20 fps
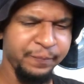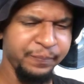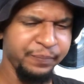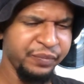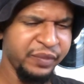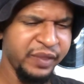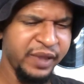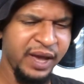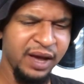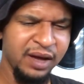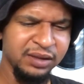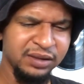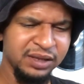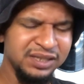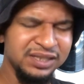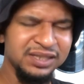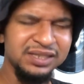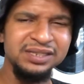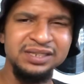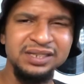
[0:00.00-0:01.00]
Now let's
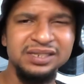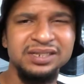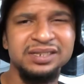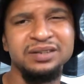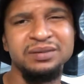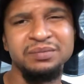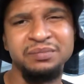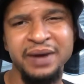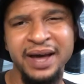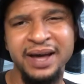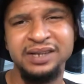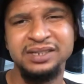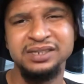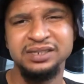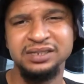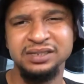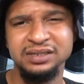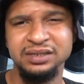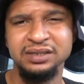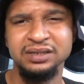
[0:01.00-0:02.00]
just get to the
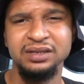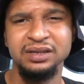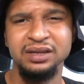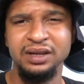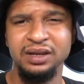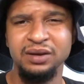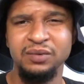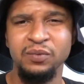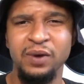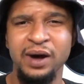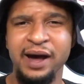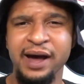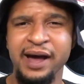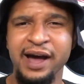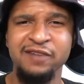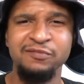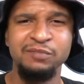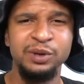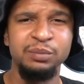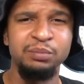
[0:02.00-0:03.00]
match and why
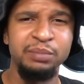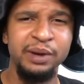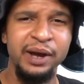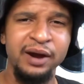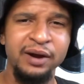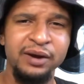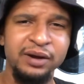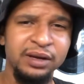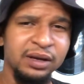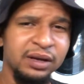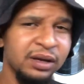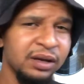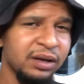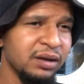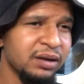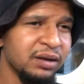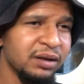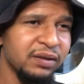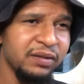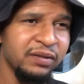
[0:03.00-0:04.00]
been burying
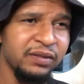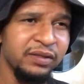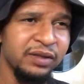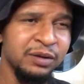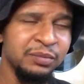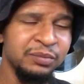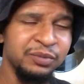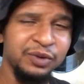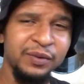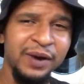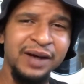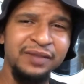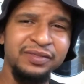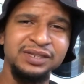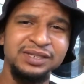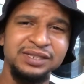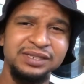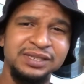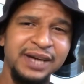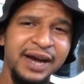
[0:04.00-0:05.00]
them throughout this
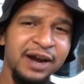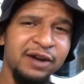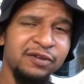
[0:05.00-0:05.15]
entire